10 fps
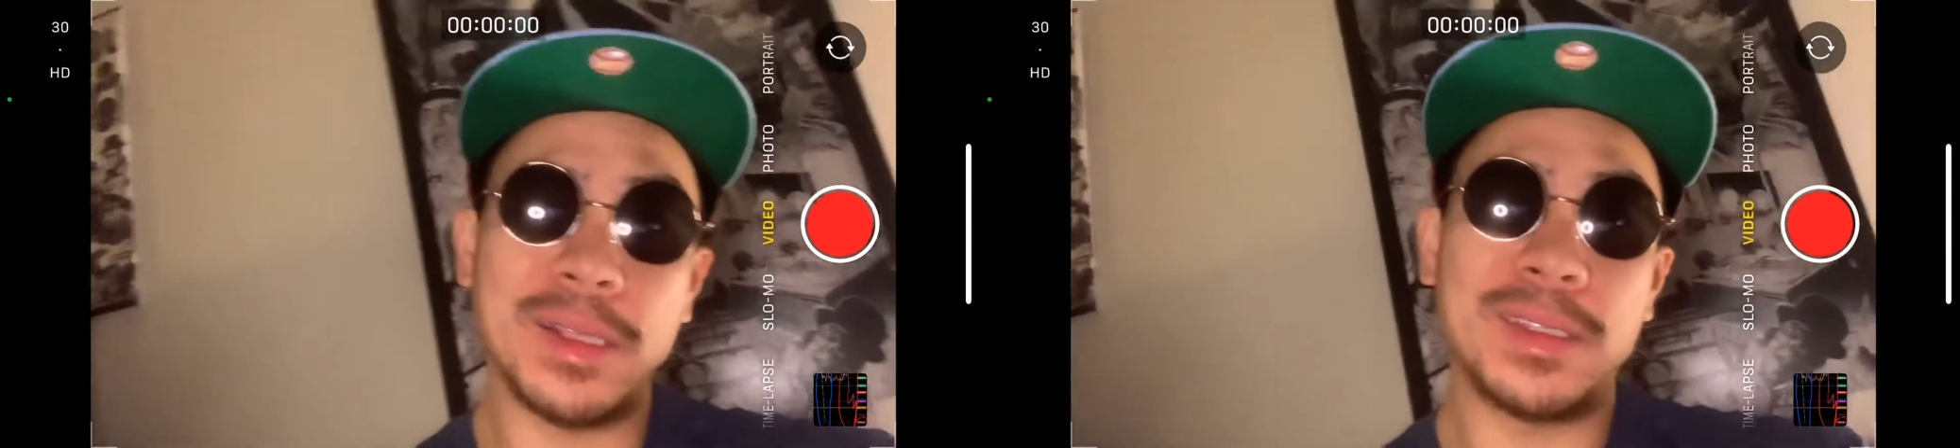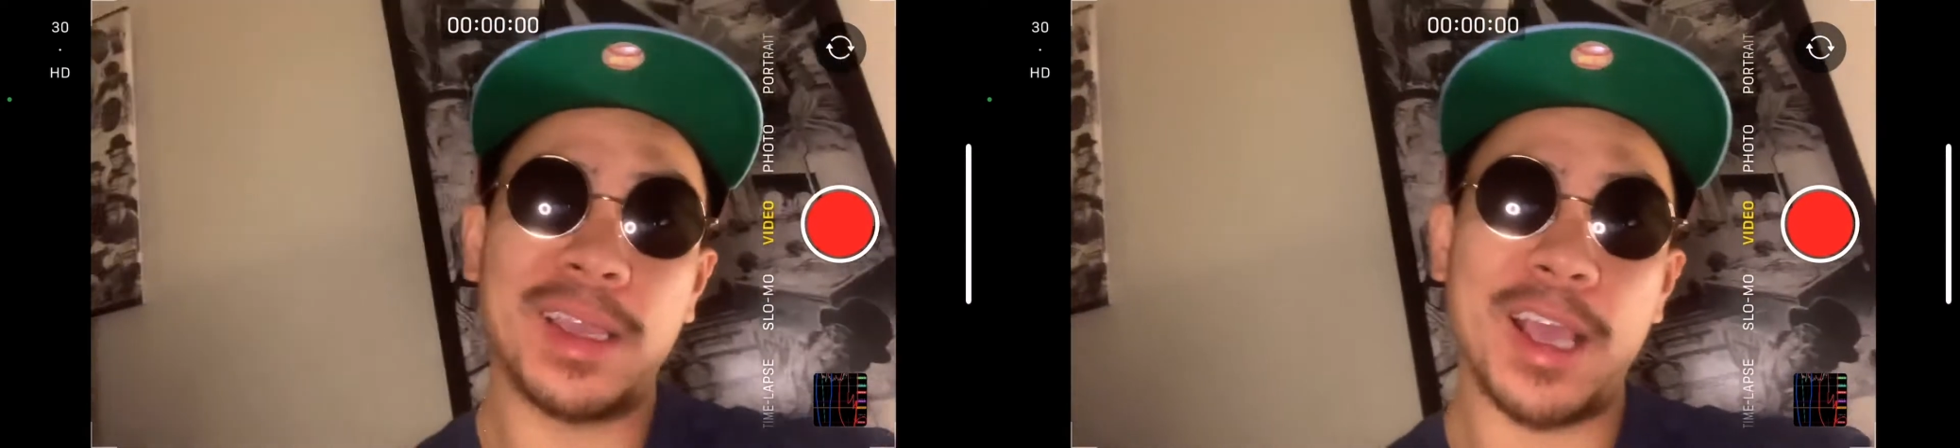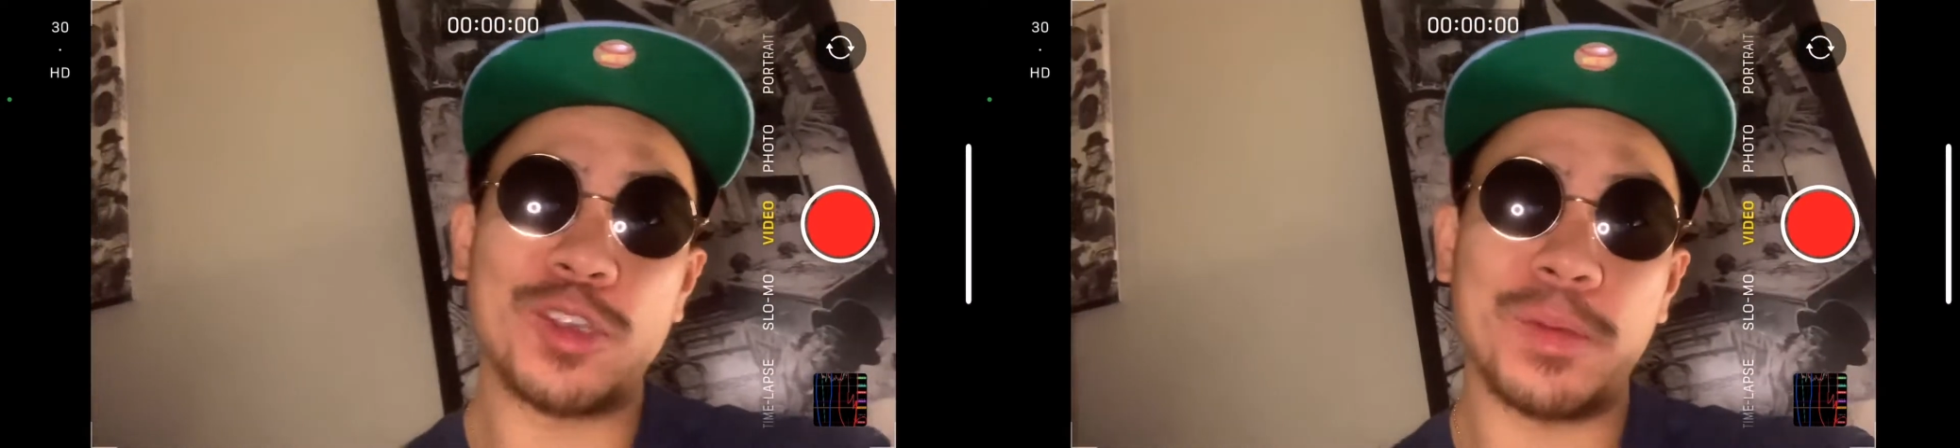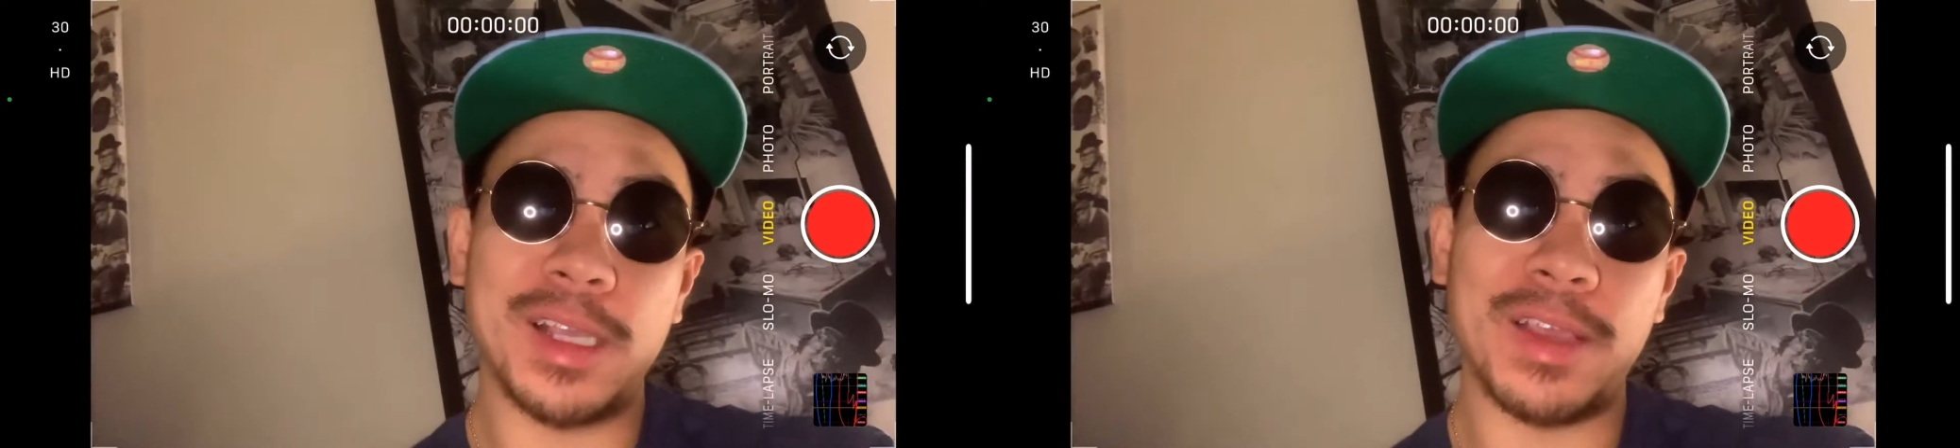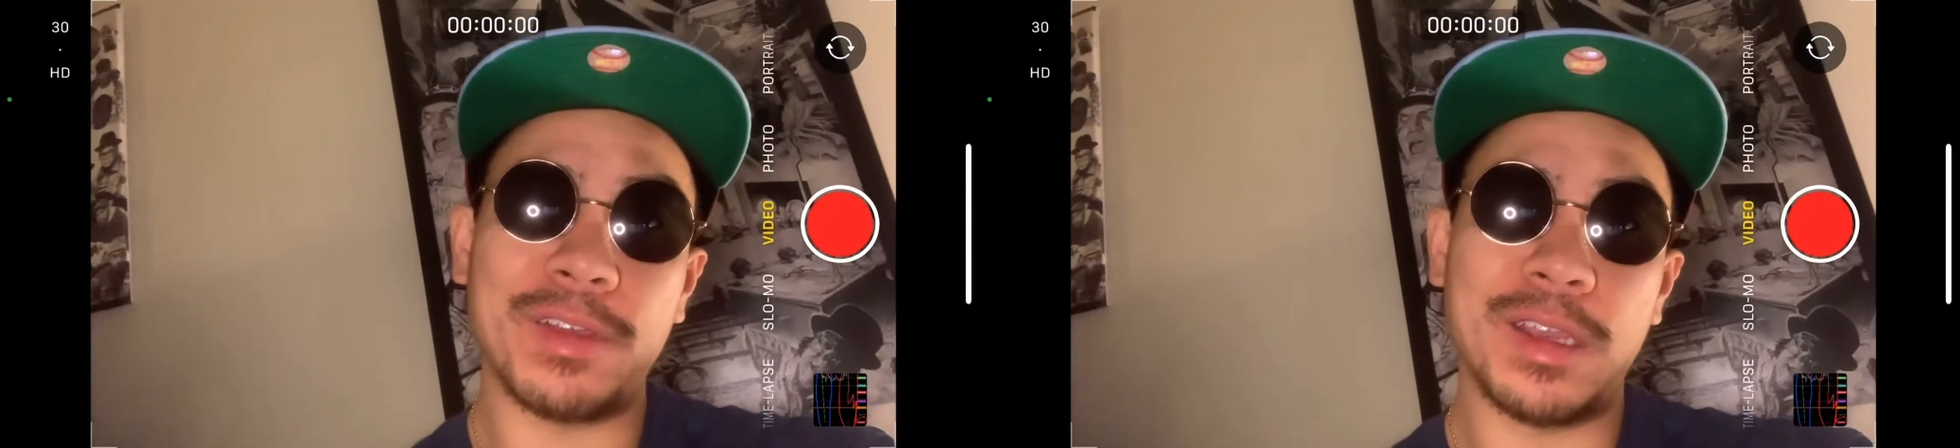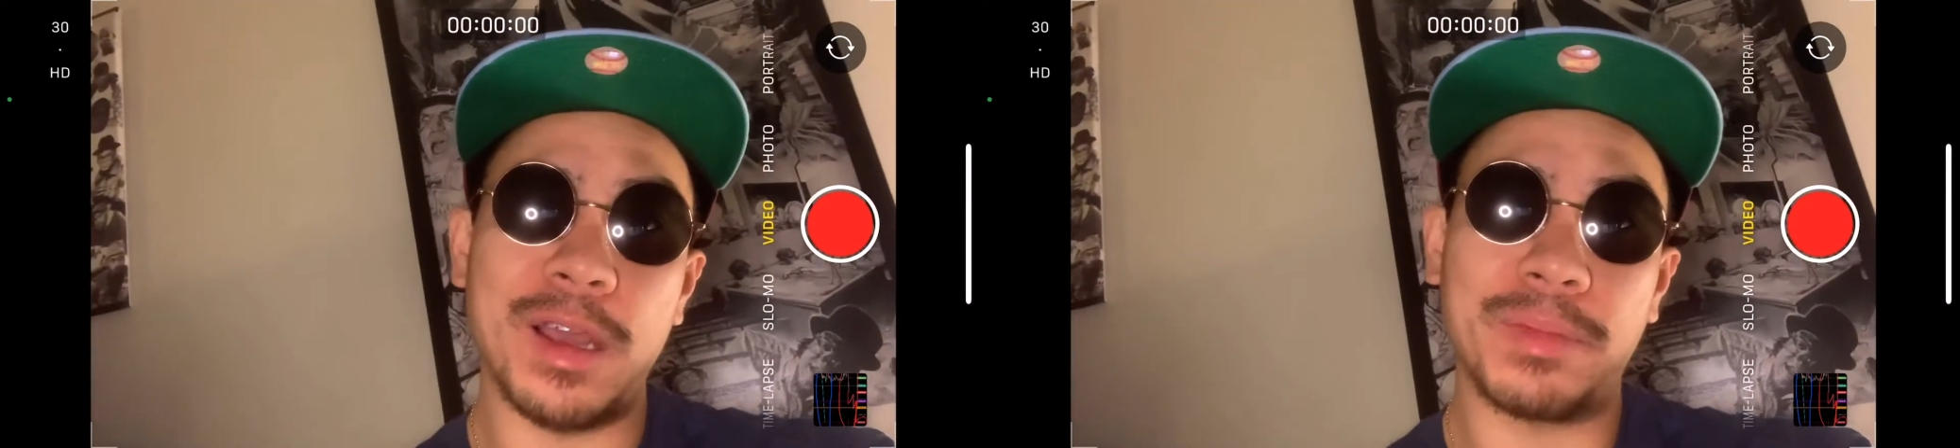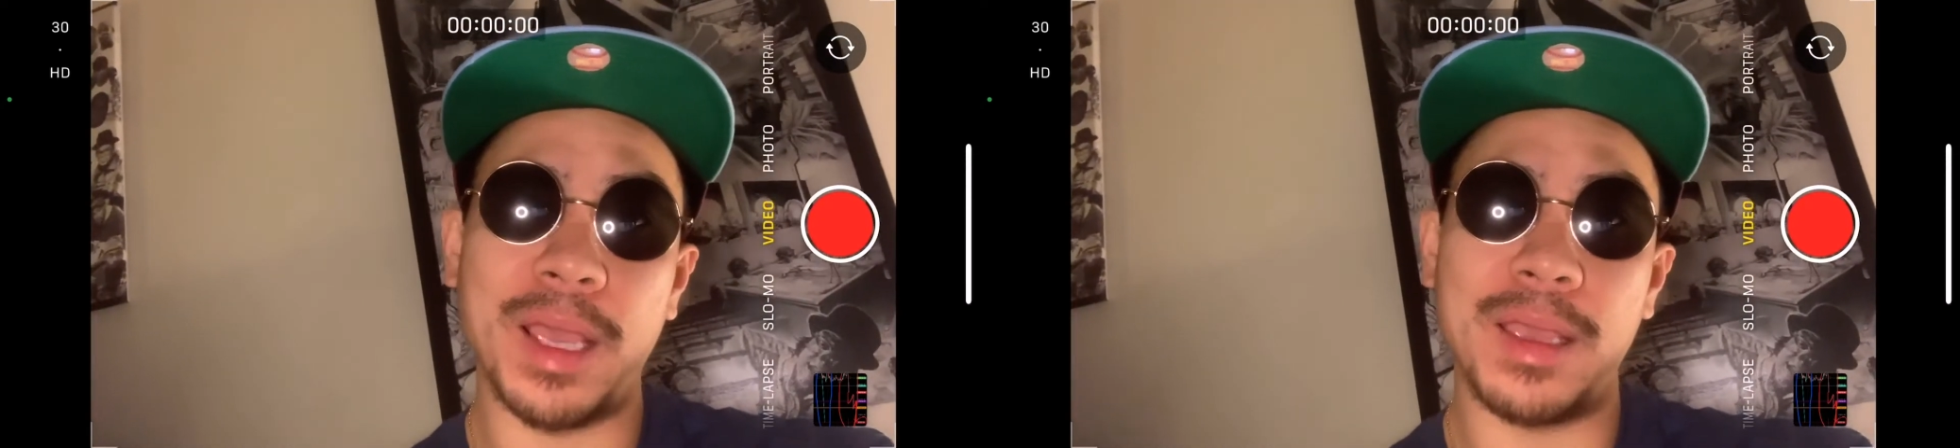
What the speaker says: guys. Hope you guys have a good hump day.